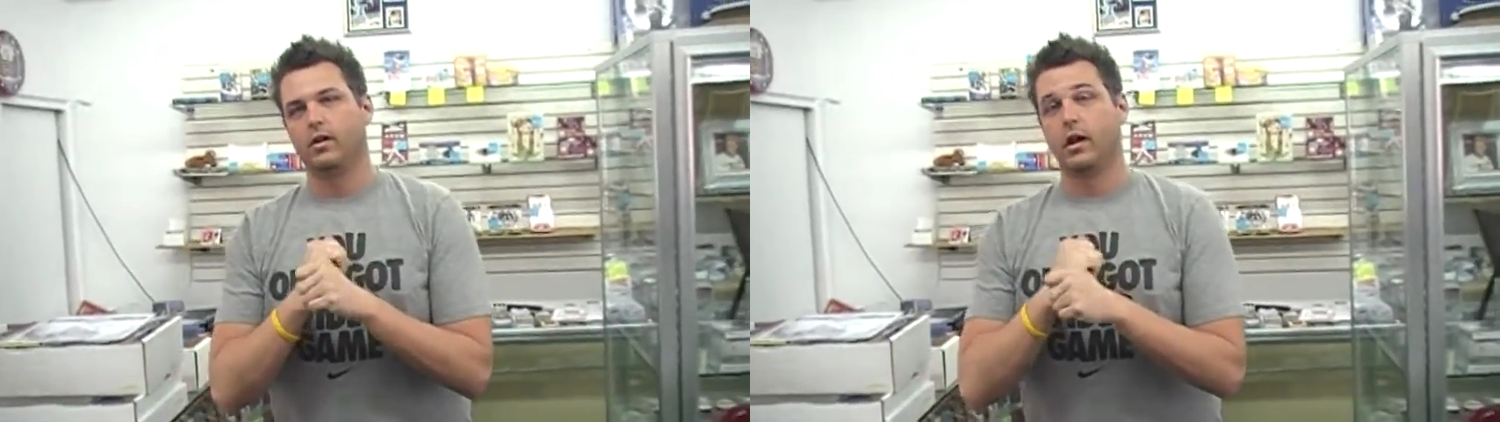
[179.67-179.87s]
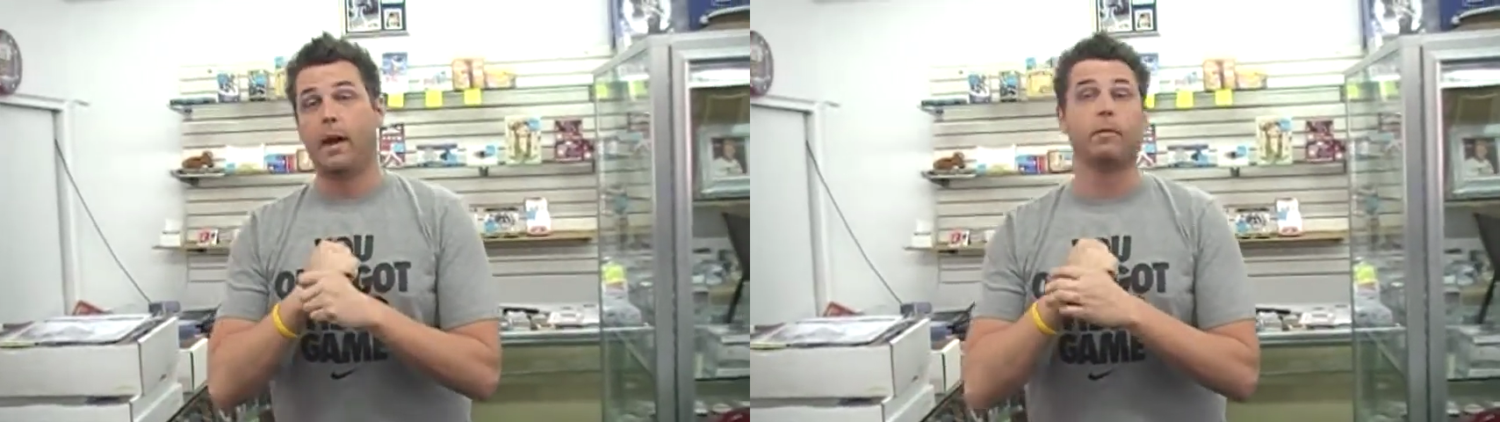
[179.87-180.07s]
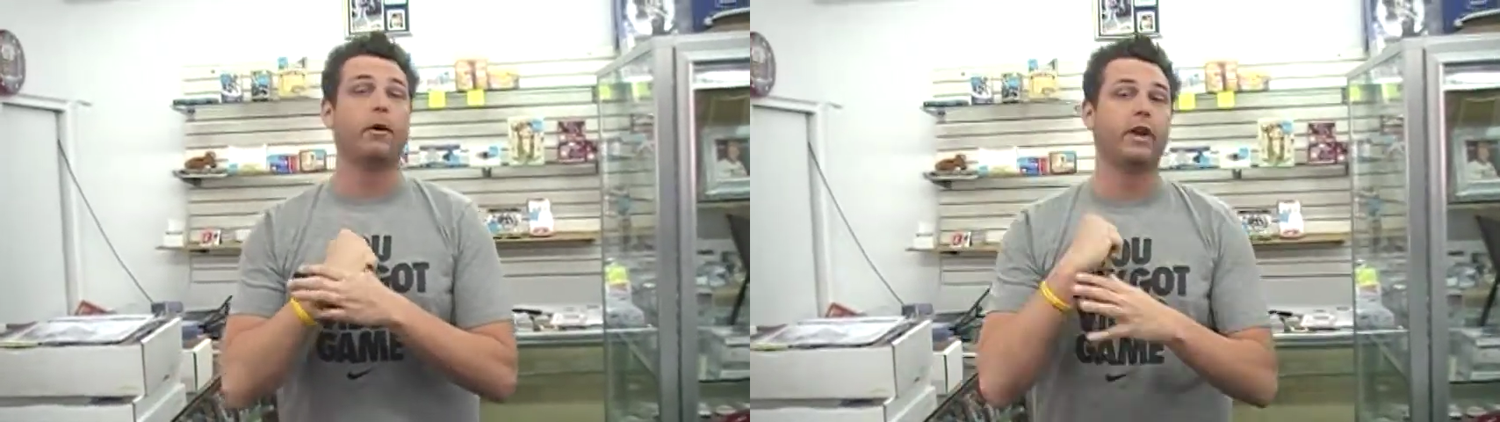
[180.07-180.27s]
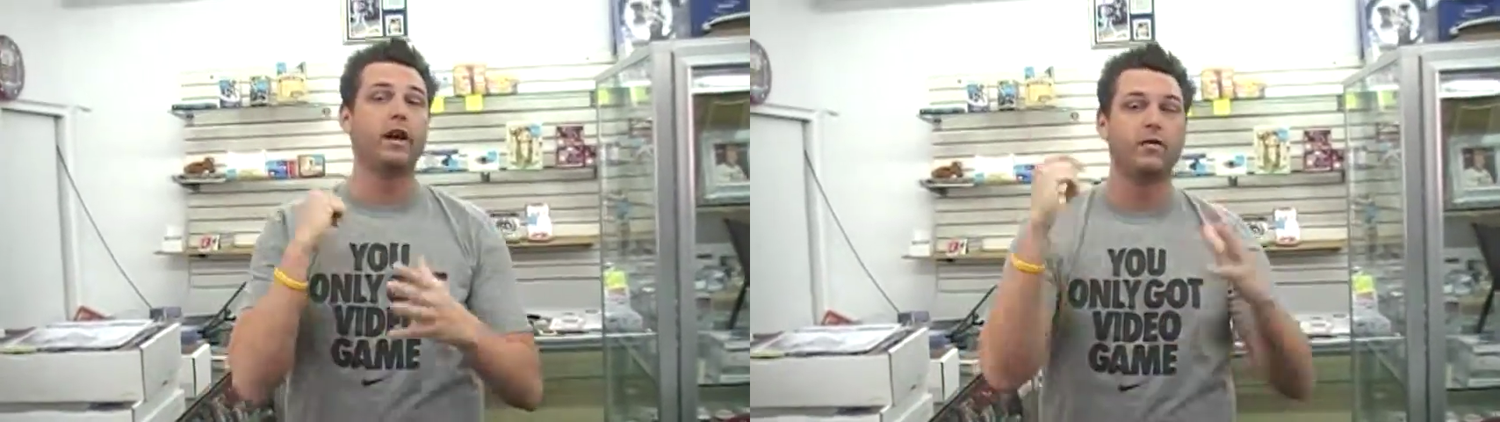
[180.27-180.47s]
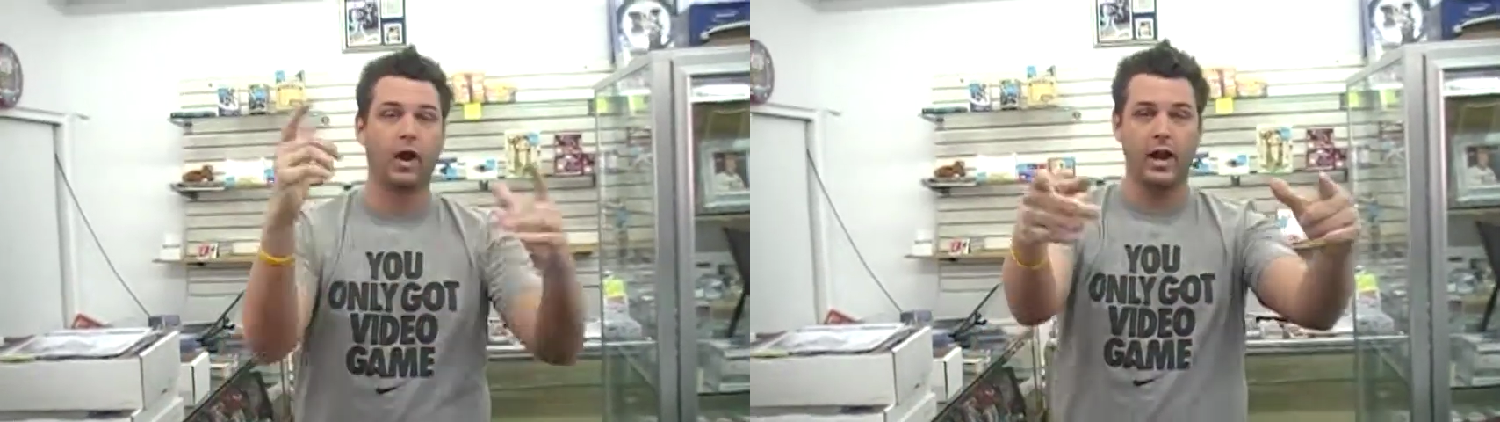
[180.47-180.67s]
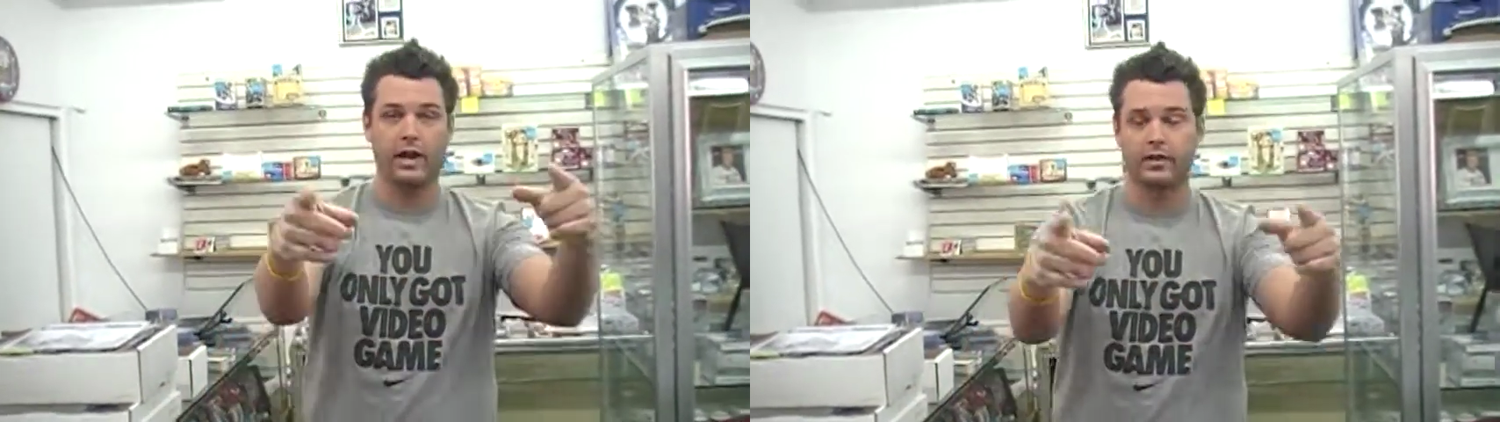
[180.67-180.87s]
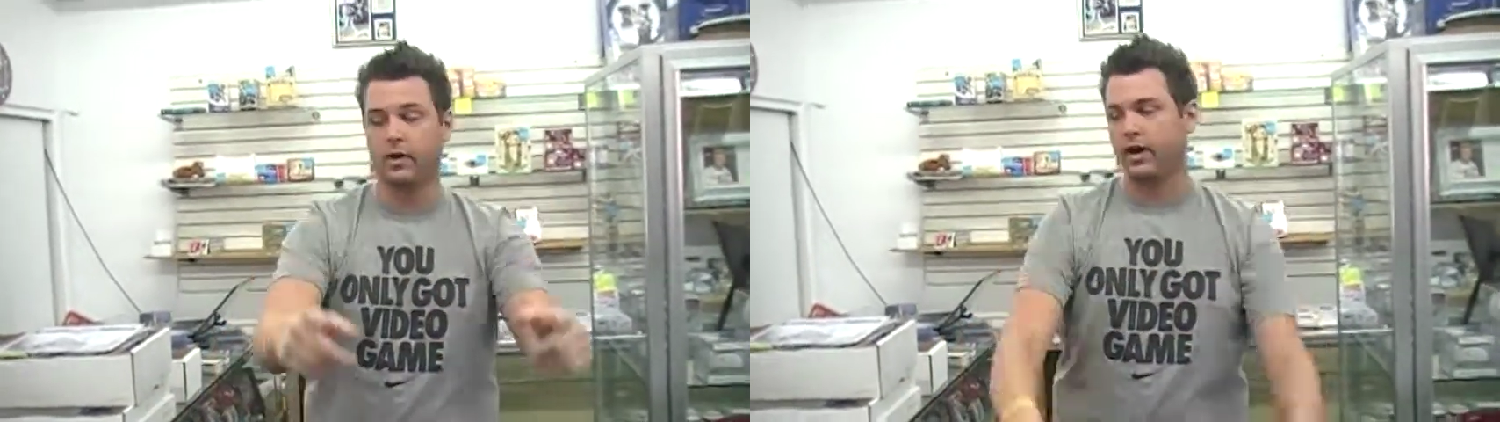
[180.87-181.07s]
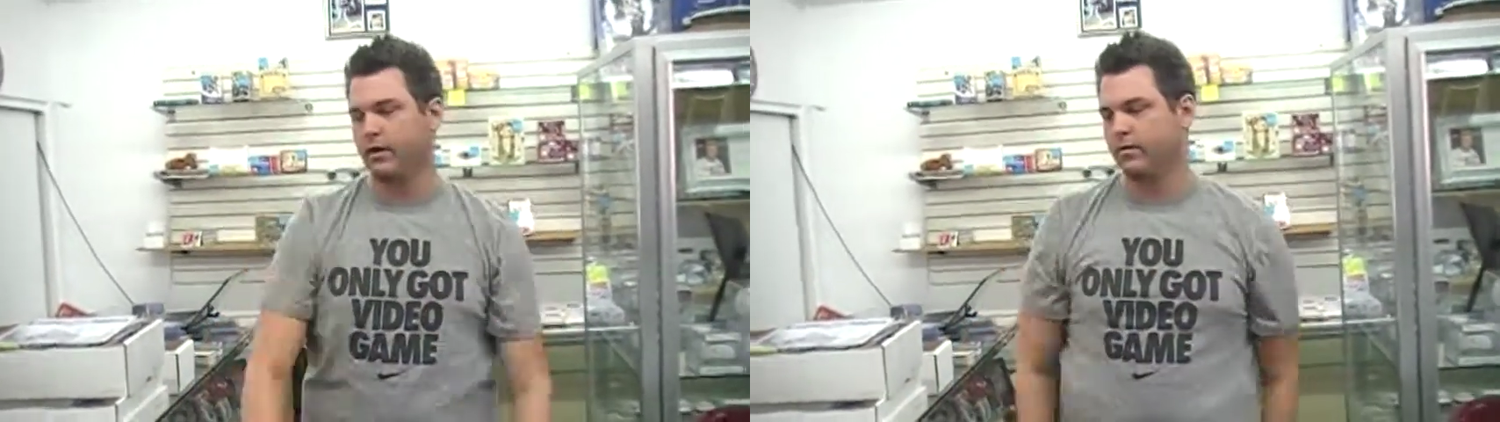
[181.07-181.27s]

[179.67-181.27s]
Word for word: Happy birthday, Ryan. That is right,